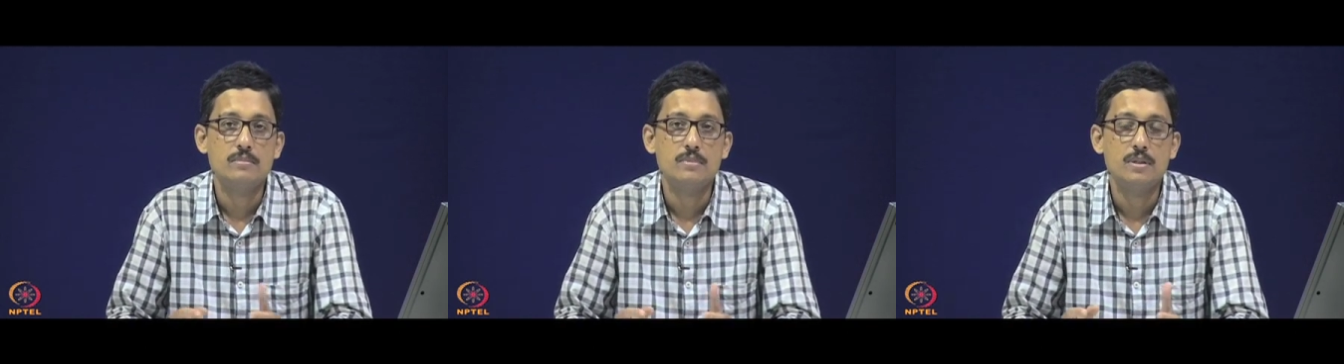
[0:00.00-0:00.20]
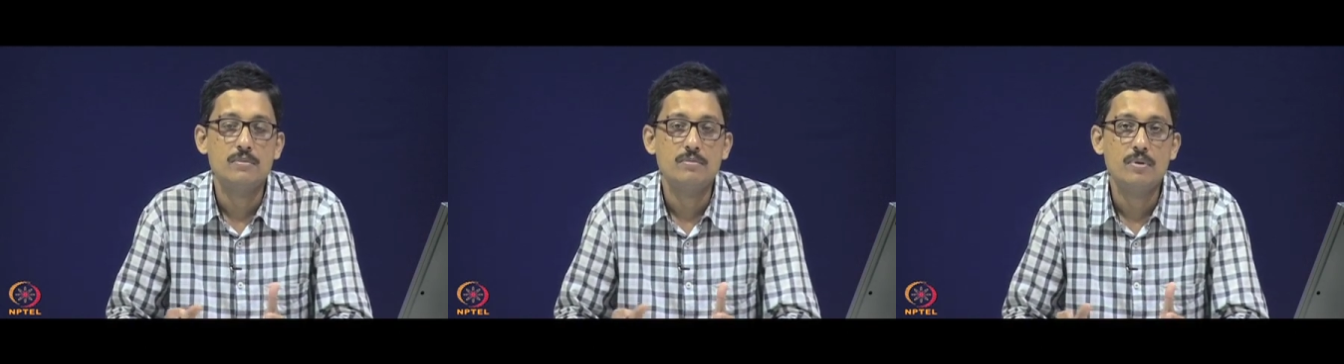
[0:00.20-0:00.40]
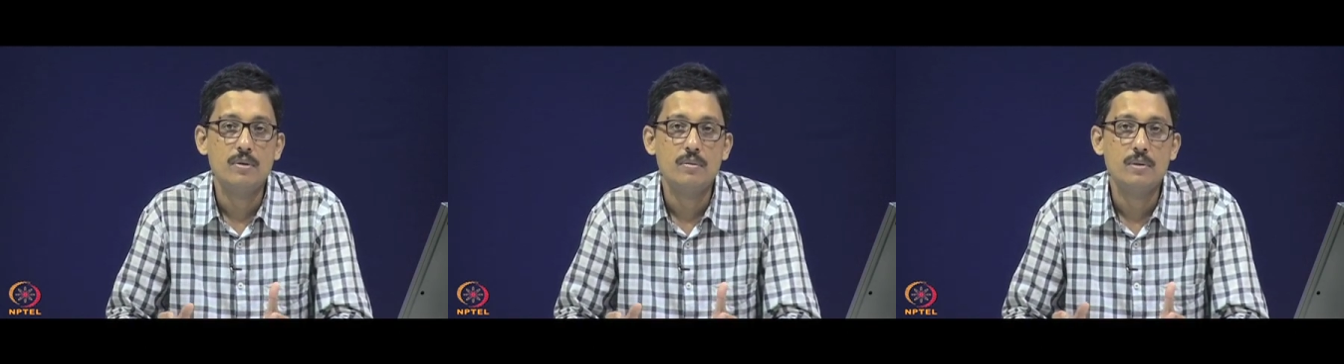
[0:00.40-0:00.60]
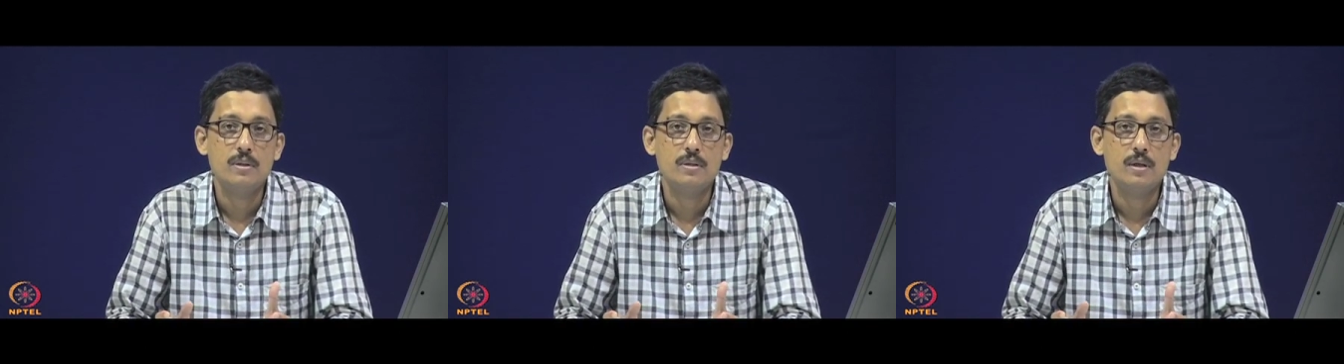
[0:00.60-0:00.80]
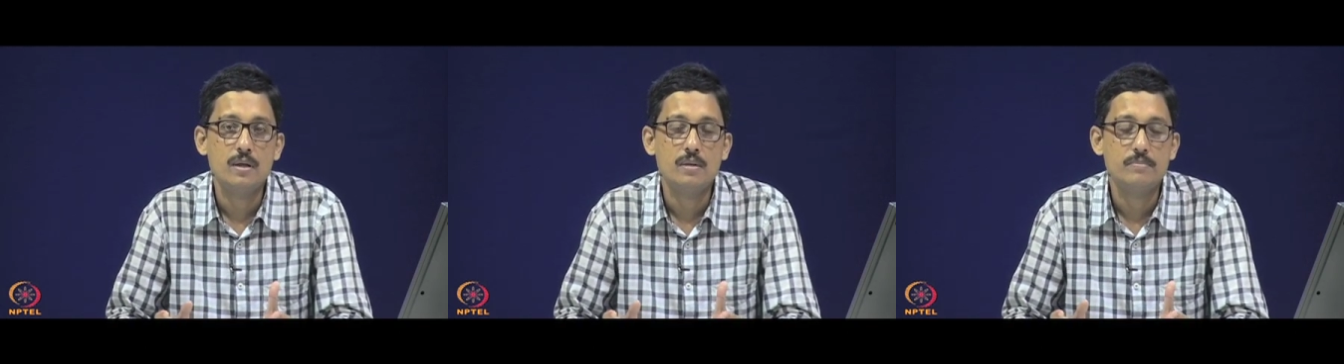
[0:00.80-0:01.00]
involved
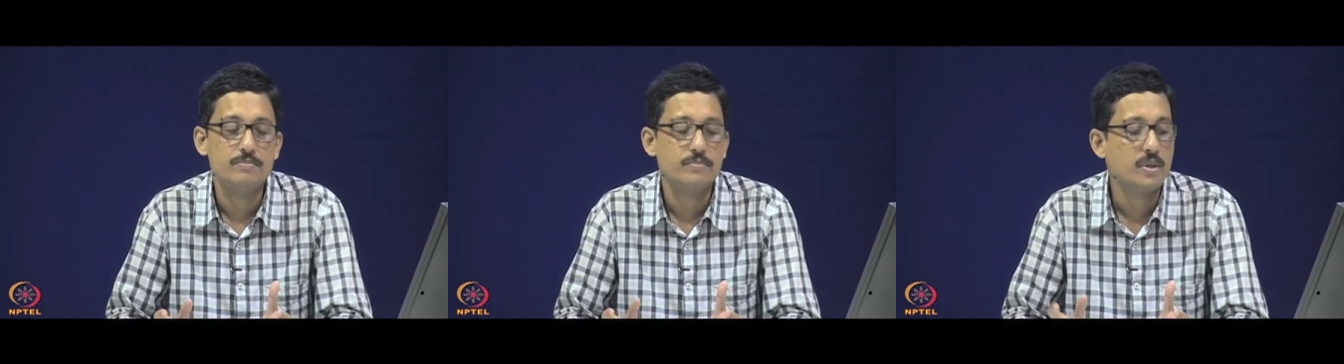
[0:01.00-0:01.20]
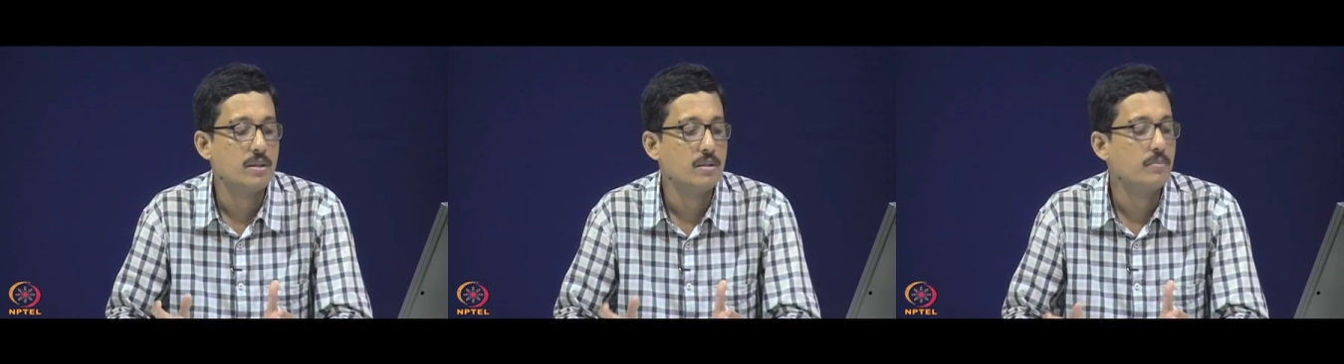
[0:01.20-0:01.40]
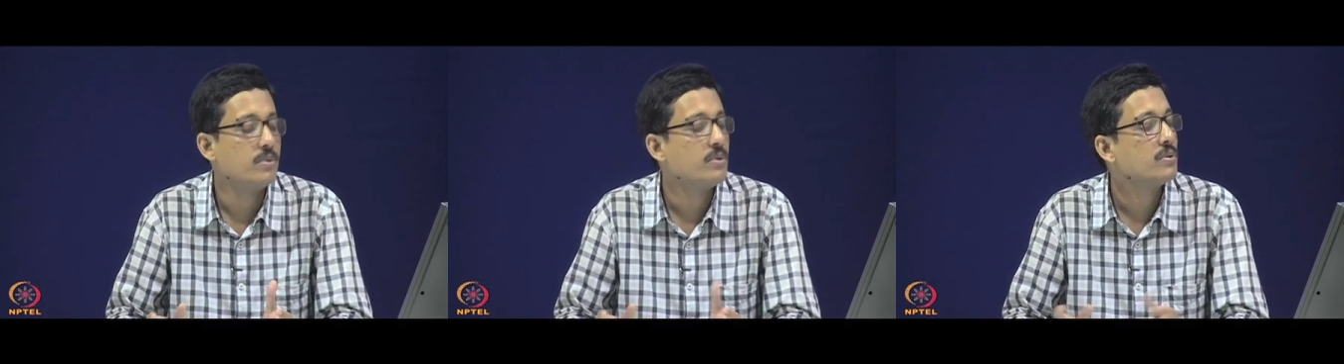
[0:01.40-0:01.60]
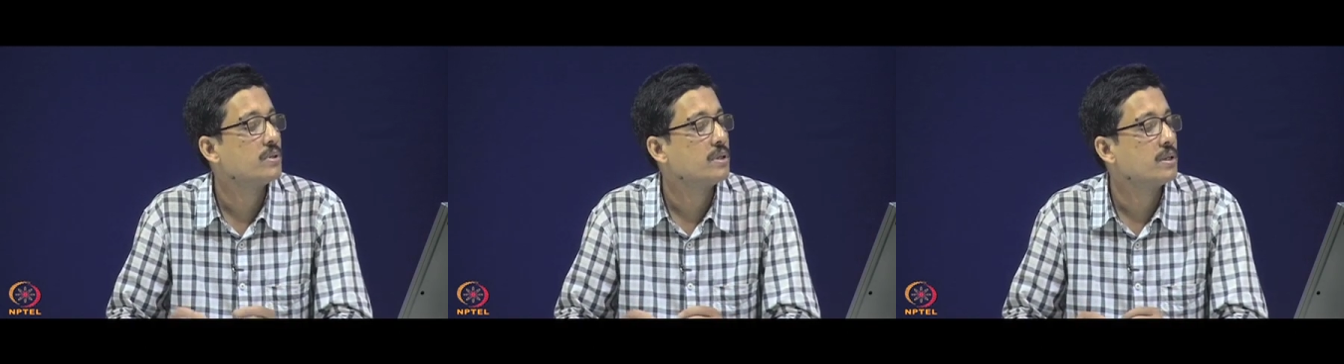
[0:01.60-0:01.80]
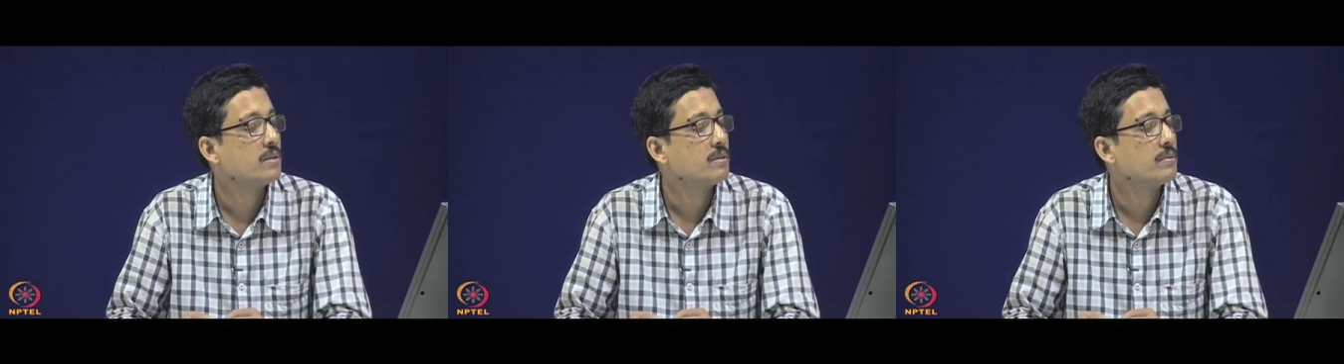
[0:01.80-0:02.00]
in the
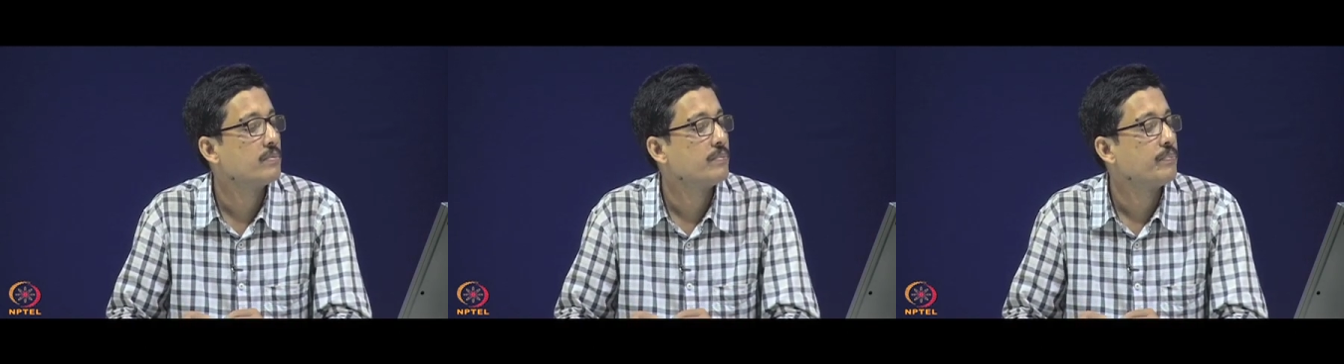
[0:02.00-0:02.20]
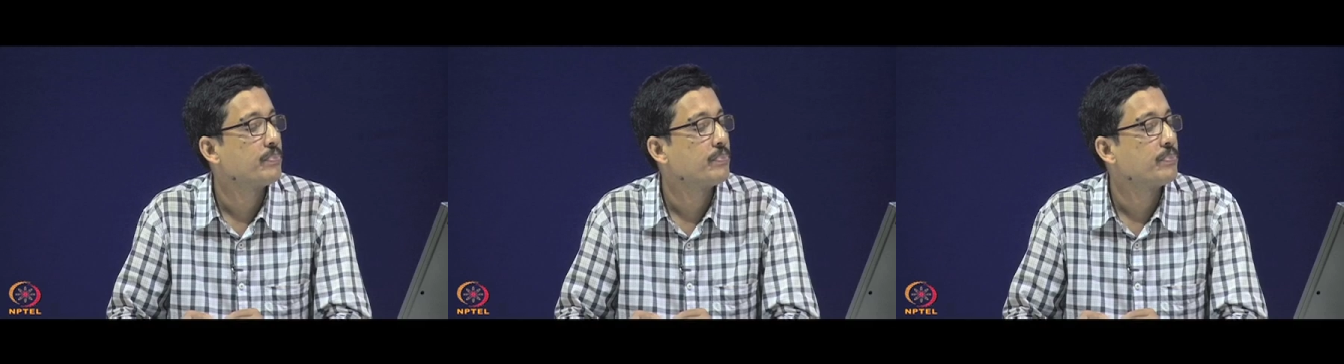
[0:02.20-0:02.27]
process.